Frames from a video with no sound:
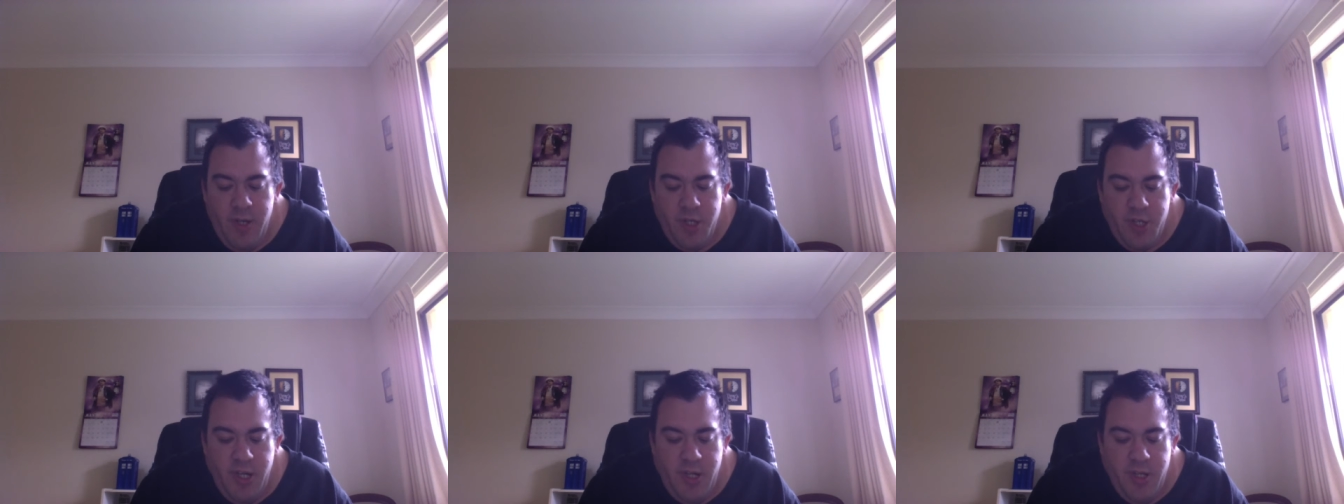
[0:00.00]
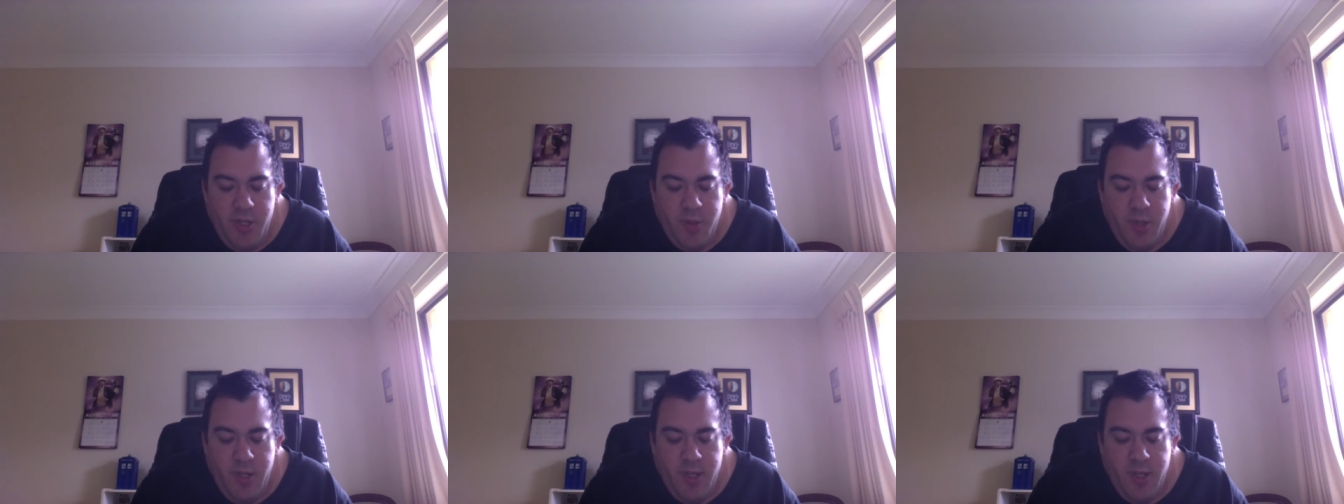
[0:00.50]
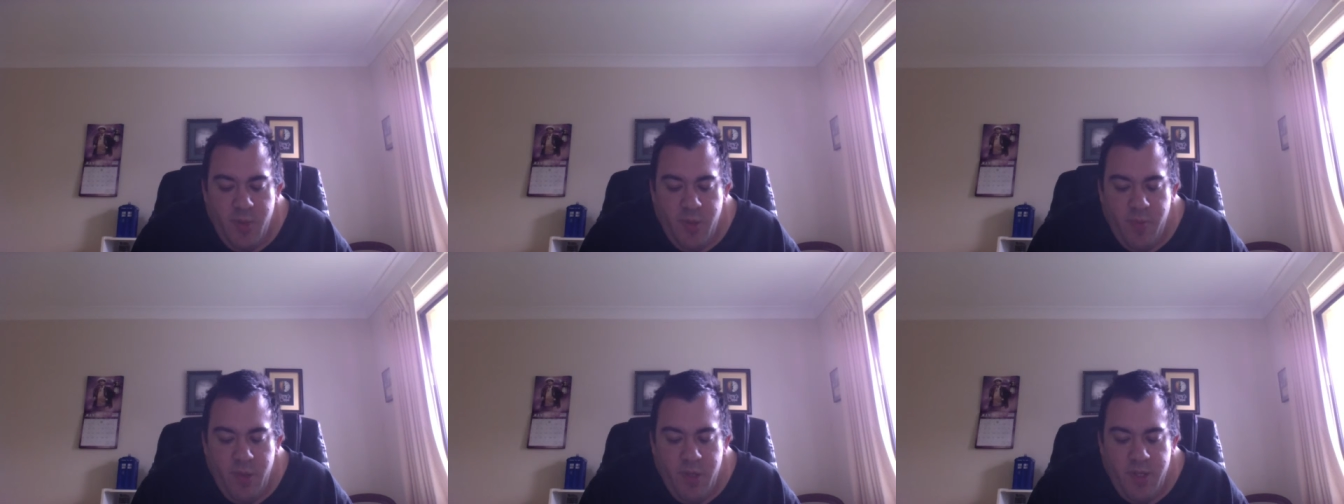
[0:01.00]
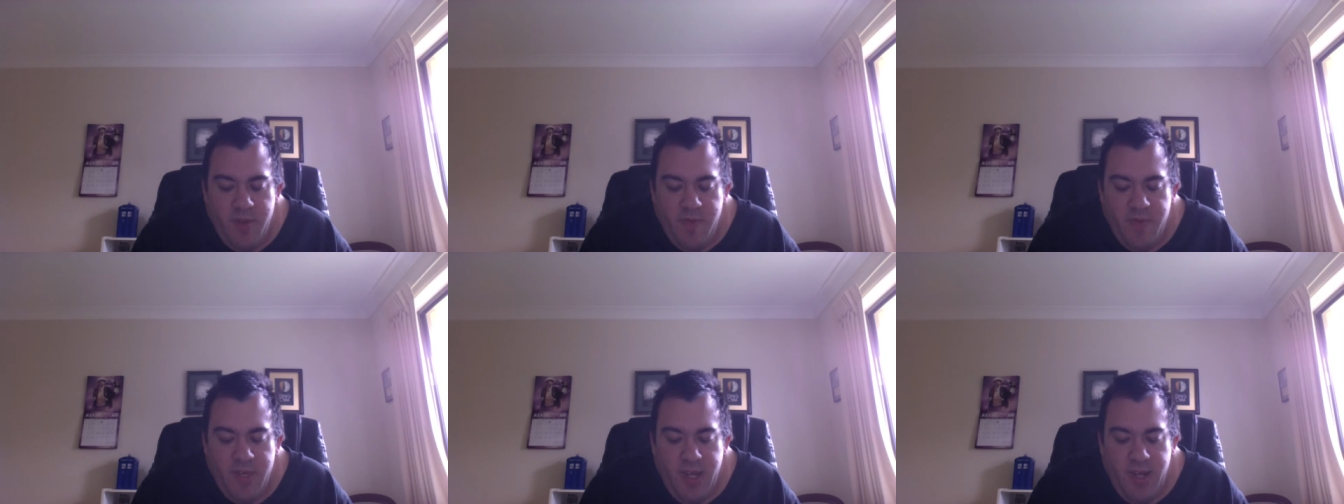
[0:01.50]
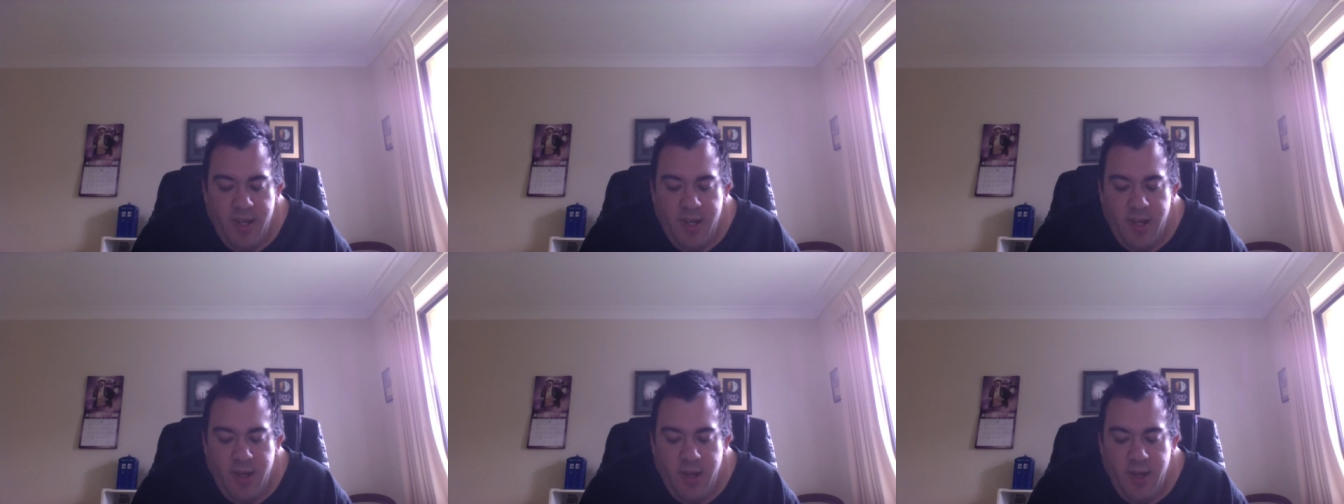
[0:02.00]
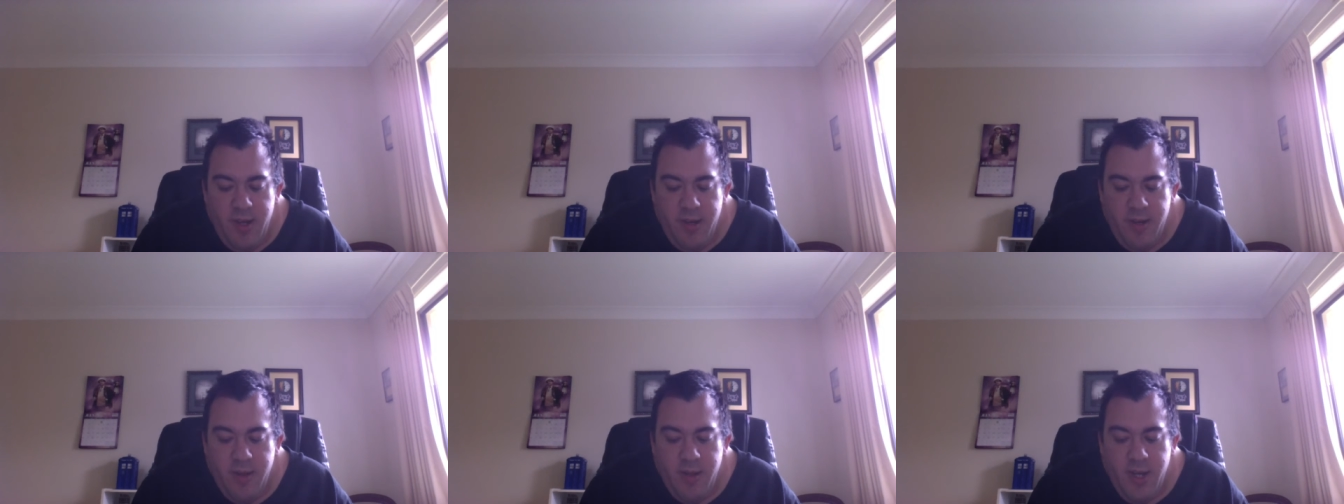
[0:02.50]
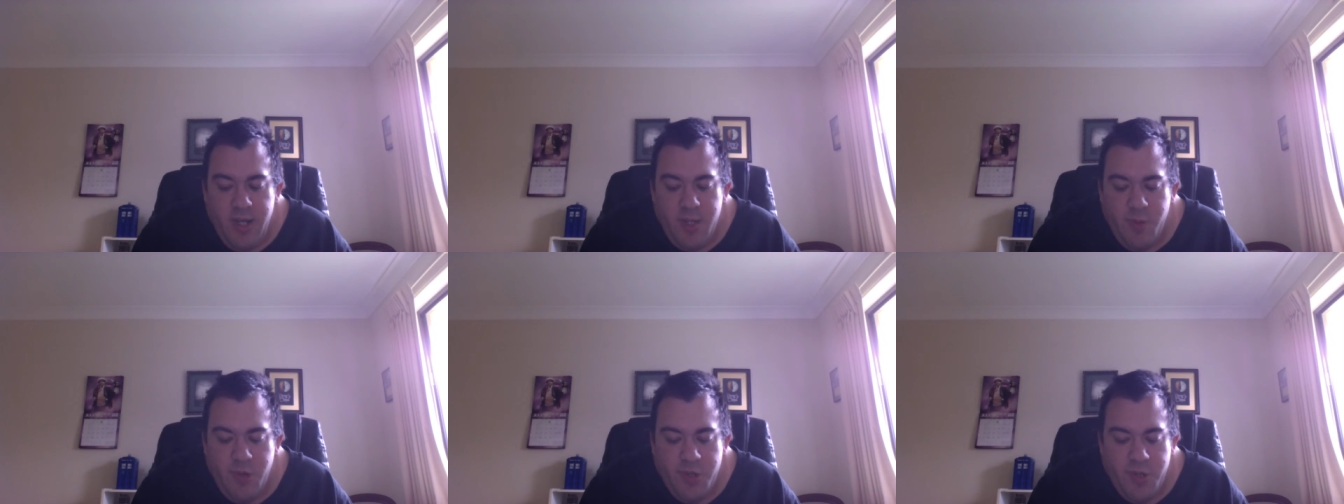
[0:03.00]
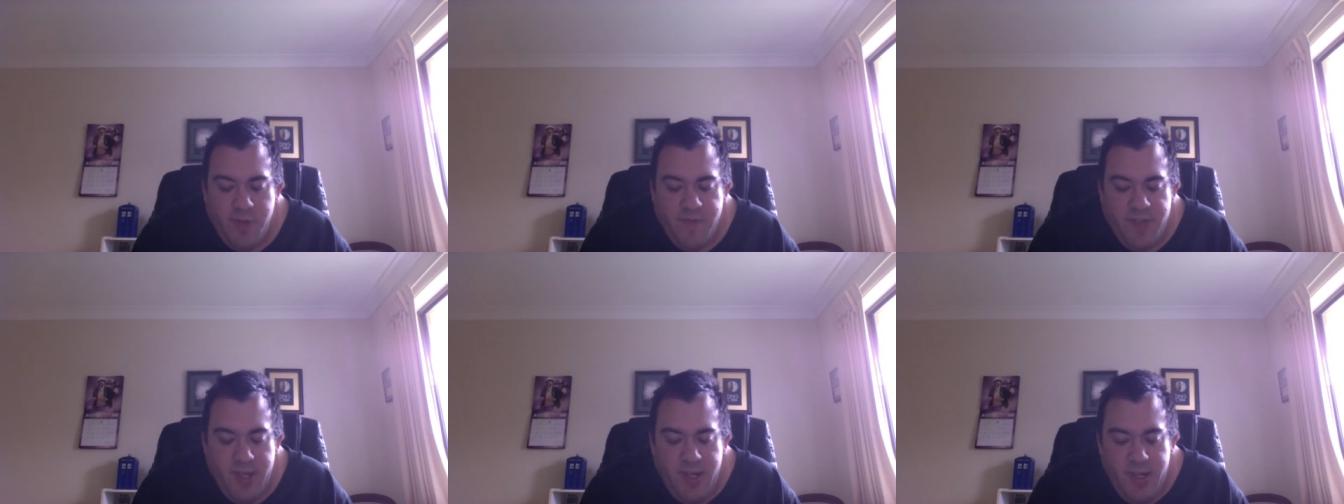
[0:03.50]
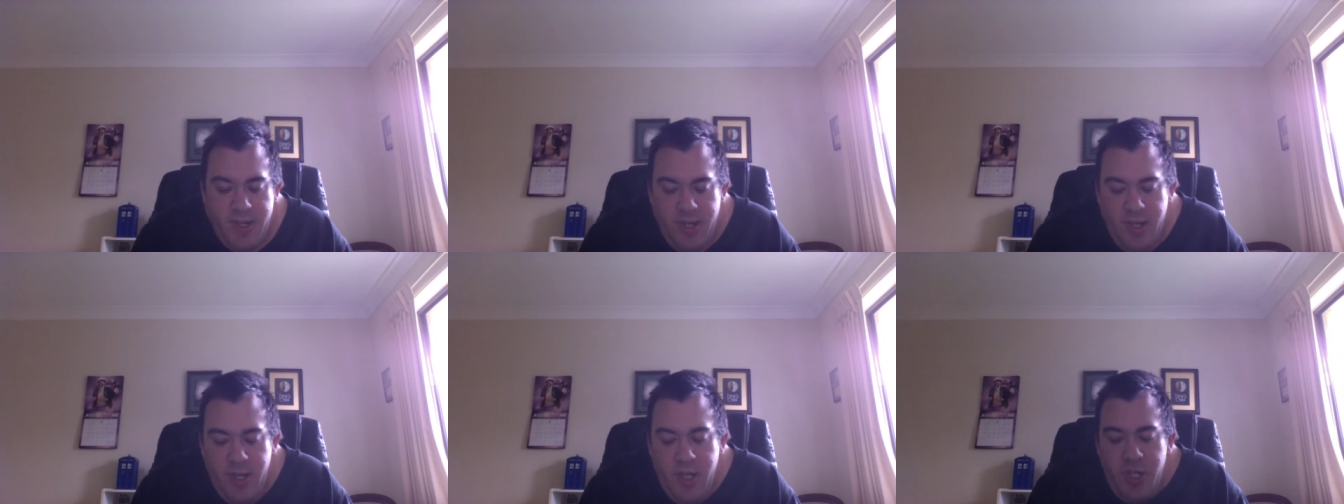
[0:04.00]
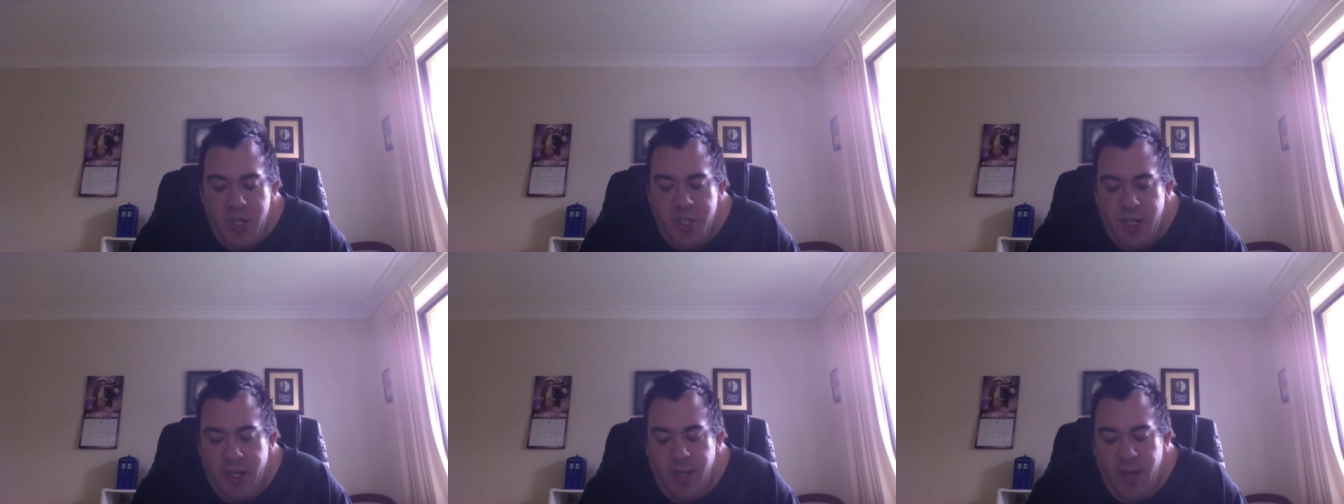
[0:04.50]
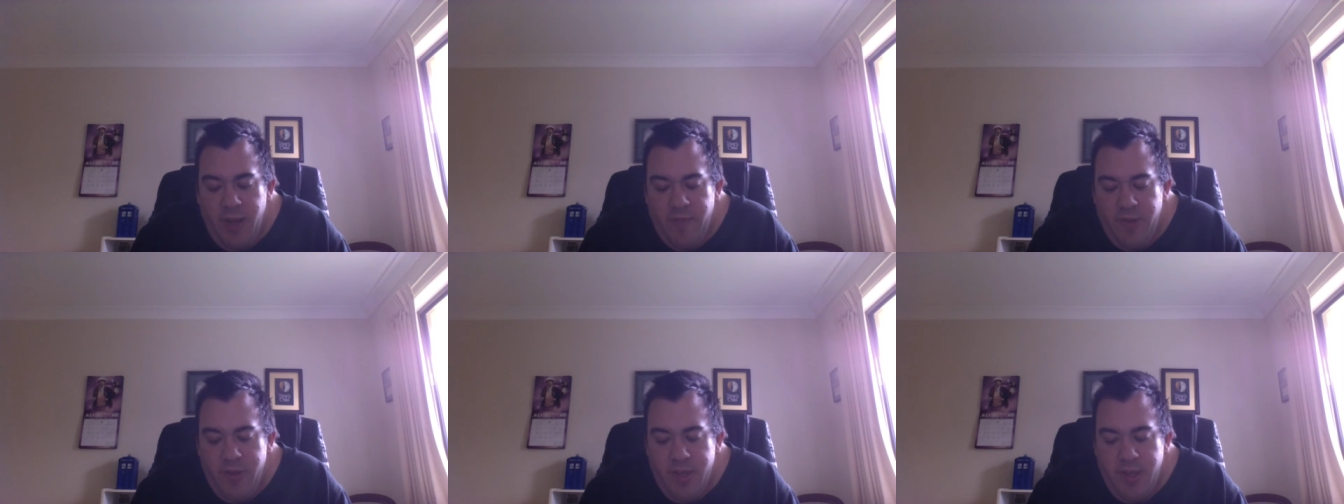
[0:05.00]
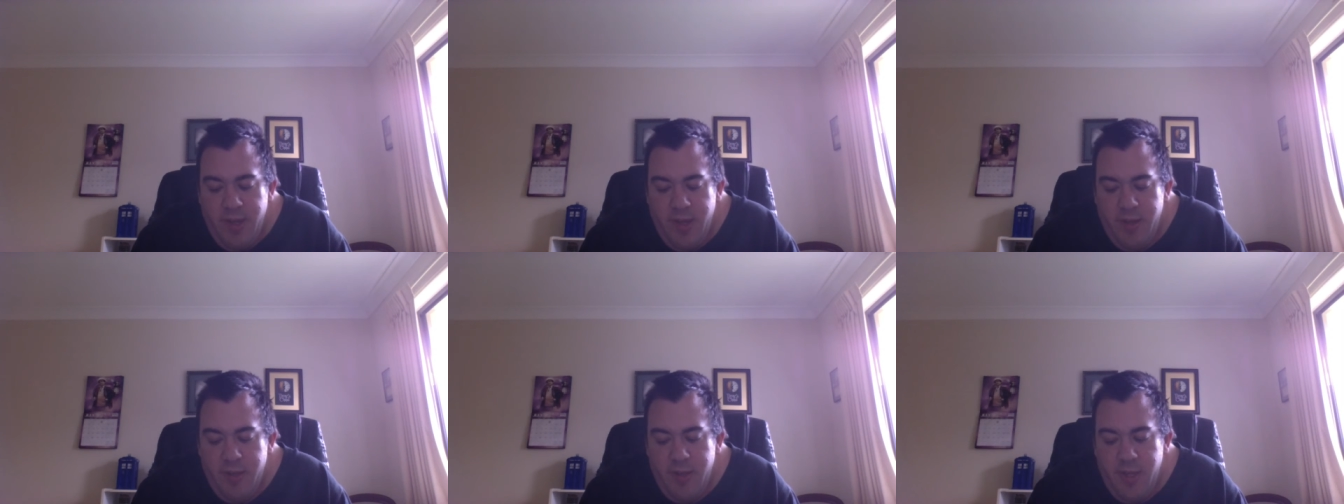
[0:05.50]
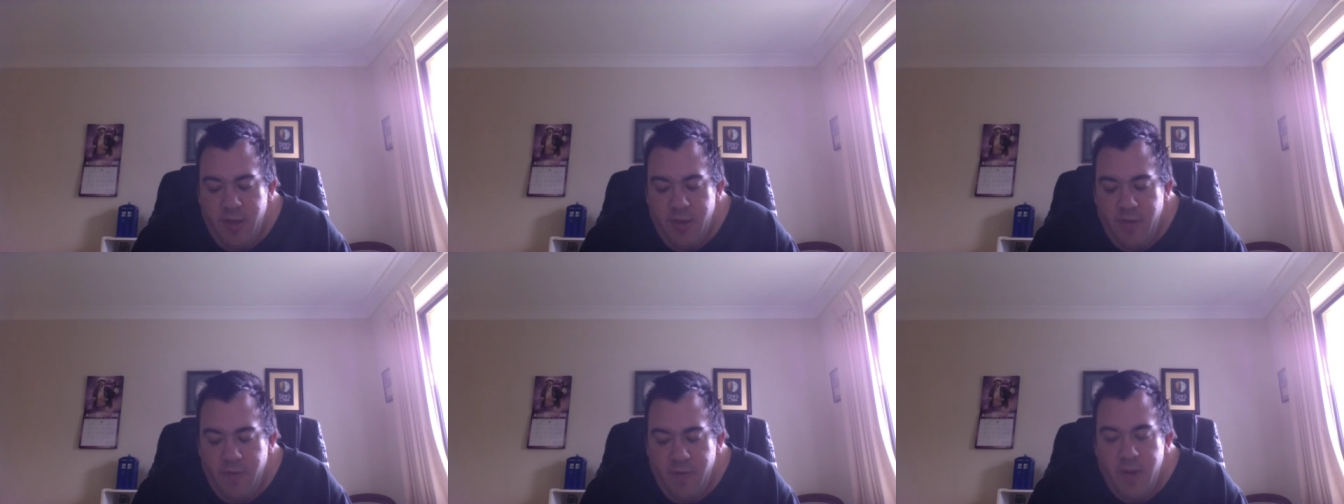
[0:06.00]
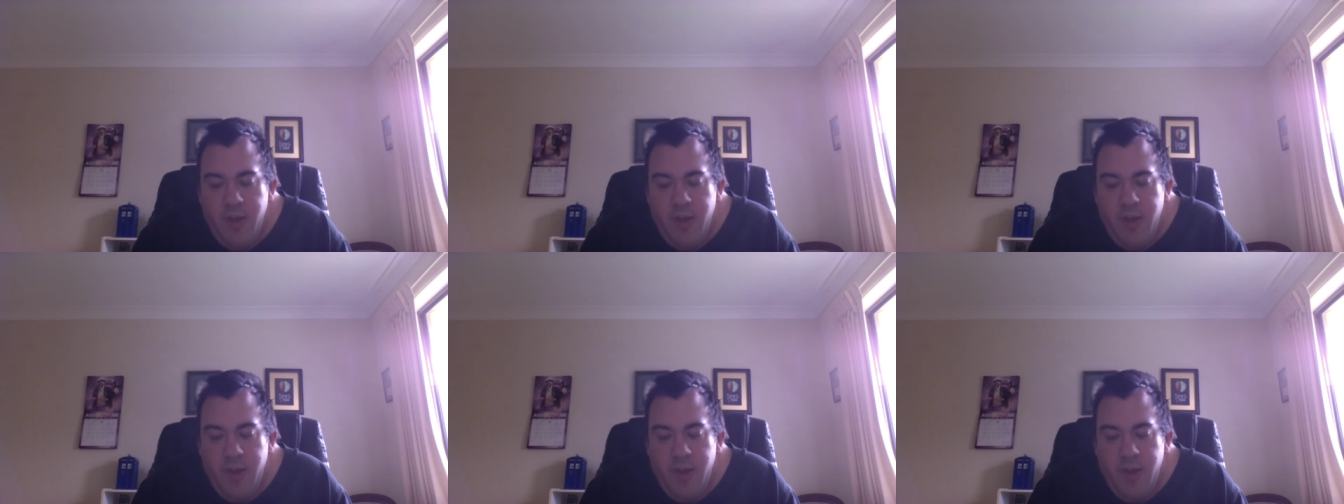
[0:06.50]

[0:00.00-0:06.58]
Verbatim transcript: She and her twin had spent most of Saturday night and a large portion of Sunday checking everything they could think of.